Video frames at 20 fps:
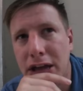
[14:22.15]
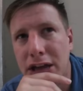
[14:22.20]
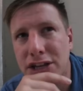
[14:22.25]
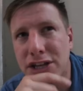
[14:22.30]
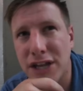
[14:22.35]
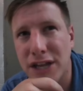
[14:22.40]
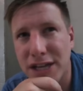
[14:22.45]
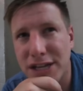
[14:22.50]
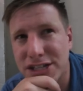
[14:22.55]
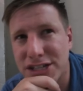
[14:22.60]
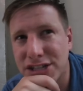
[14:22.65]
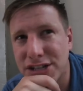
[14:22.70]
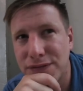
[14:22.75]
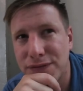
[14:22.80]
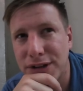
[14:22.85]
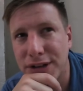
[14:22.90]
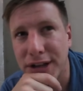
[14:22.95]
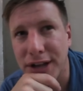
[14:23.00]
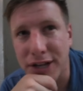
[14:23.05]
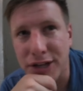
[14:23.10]
It is
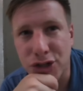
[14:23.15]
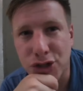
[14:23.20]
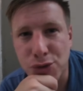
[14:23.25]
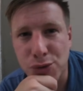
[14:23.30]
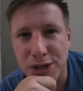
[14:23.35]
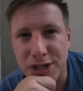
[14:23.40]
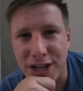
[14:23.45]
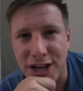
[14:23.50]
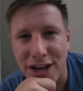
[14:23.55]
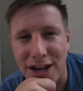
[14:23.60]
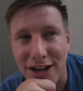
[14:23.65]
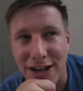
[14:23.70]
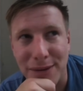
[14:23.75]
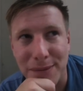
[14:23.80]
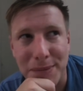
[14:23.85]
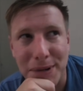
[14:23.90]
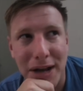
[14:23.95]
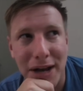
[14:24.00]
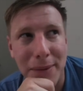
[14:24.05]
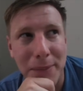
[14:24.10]
something like Squid Game.
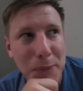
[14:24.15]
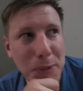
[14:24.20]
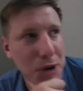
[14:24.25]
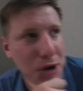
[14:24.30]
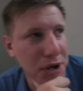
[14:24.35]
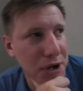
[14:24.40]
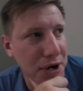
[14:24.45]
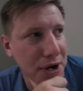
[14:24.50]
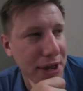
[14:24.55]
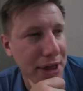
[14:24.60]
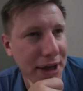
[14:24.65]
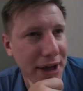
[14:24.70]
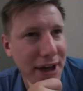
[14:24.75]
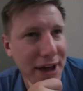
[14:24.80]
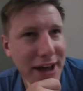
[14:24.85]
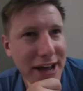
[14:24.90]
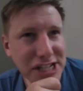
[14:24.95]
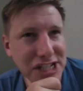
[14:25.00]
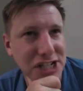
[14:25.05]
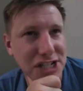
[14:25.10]
I'm not gonna lie,
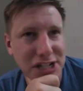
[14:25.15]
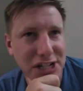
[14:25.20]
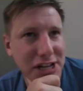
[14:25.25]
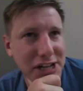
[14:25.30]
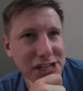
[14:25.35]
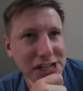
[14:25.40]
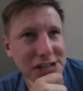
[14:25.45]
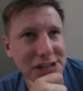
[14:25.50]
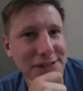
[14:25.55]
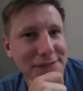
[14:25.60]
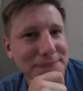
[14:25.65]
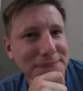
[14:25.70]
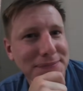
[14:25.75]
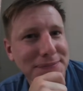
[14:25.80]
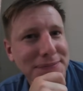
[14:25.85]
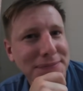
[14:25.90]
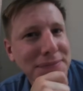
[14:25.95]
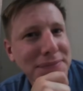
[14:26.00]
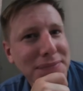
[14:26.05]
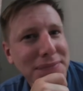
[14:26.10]
I didn't like it.
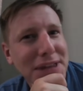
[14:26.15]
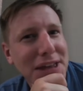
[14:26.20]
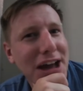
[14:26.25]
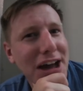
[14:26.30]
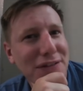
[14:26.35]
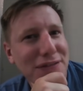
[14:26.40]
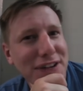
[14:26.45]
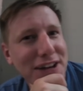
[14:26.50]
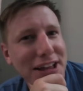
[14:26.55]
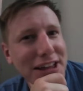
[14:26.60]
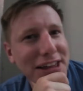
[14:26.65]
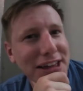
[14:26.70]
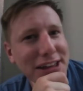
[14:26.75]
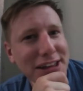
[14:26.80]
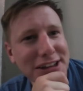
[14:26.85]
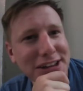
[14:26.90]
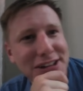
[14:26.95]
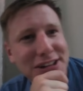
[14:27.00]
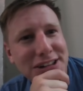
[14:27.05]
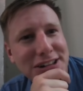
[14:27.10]
I felt
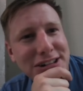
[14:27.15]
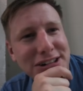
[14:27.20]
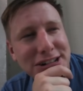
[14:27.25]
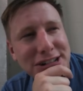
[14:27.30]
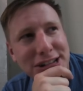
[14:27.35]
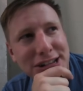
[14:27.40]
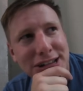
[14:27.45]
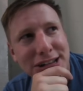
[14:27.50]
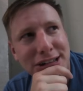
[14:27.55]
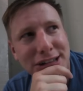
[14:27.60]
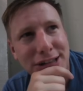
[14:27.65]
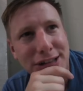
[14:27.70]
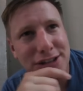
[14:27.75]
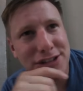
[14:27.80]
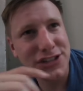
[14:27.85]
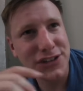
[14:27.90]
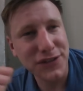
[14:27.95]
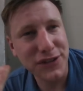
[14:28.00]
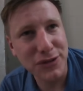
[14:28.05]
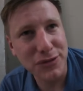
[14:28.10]
like
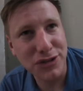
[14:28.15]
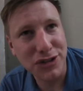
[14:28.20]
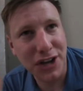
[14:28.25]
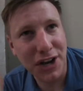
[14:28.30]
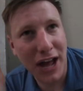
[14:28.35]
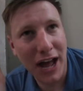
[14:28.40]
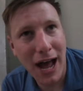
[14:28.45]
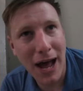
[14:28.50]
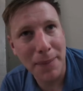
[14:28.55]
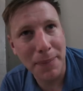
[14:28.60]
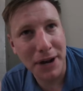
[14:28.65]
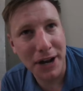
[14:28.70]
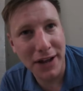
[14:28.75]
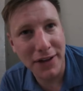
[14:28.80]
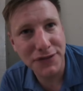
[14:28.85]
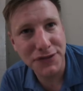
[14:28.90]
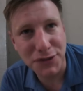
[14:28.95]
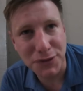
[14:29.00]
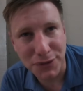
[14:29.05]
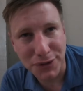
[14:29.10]
something was gonna happen
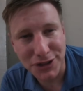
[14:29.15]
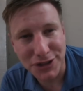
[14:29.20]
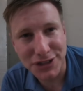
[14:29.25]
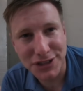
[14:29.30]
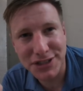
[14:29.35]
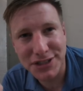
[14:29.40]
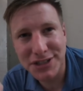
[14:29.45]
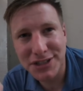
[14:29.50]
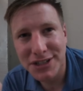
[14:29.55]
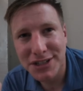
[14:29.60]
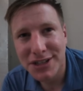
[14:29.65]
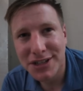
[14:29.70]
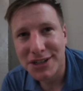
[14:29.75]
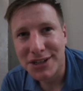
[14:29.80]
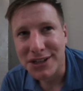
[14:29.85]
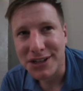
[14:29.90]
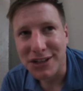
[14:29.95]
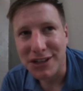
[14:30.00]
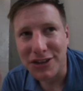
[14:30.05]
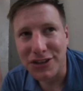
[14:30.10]
afterwards
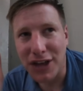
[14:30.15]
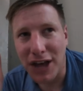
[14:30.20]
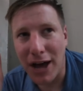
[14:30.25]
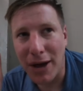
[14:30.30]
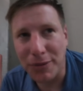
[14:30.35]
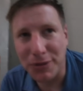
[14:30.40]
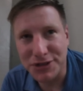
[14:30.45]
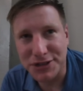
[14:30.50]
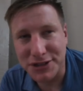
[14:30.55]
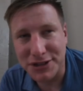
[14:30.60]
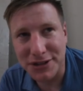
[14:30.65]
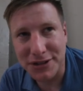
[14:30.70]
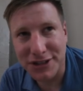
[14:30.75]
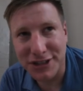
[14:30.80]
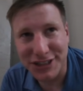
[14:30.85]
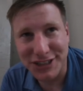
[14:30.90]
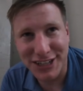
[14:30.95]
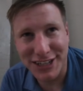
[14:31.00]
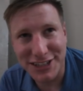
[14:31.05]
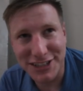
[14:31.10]
that I wasn't
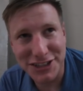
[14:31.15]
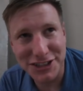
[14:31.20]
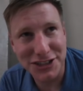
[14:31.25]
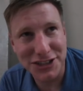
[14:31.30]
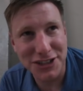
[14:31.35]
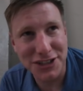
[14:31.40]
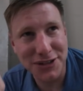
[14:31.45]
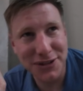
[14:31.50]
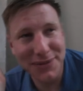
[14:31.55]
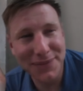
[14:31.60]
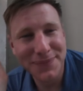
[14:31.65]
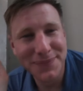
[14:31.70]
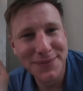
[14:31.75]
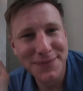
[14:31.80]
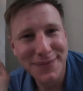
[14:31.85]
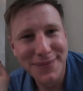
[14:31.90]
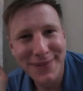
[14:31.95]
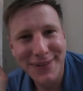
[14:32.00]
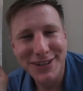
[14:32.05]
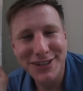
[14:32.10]
consenting to.